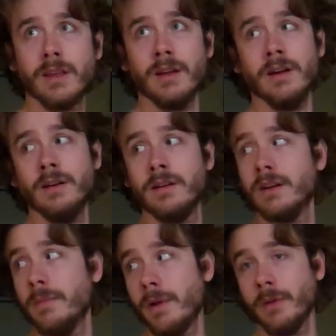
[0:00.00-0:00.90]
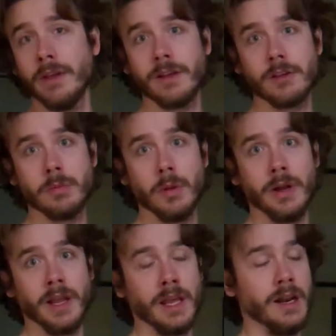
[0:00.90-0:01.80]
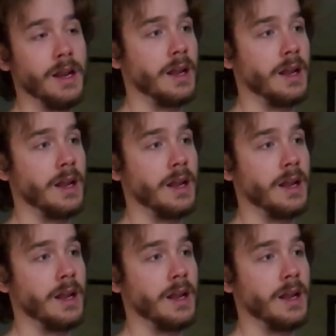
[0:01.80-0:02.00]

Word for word: you know, I'm not really exploiting it.